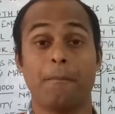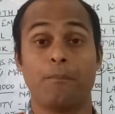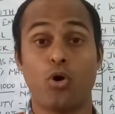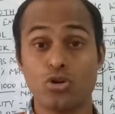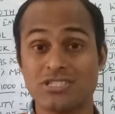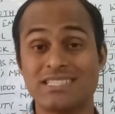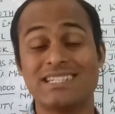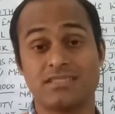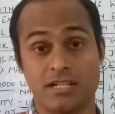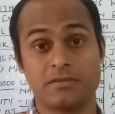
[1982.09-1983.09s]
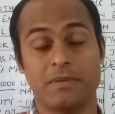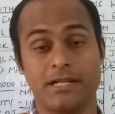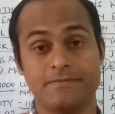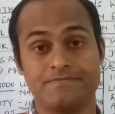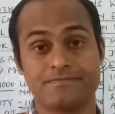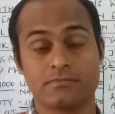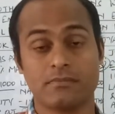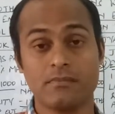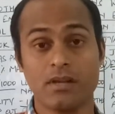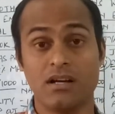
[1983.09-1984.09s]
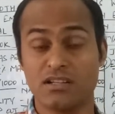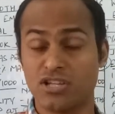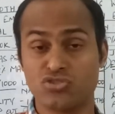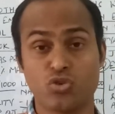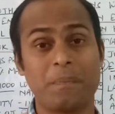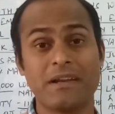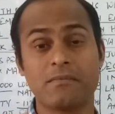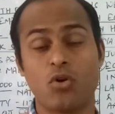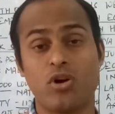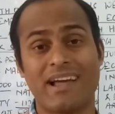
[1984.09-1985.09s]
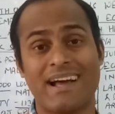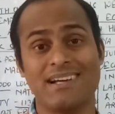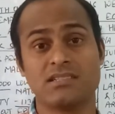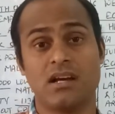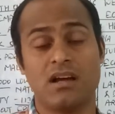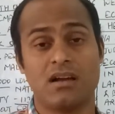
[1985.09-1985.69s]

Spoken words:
Post this judgment, the Supreme Court has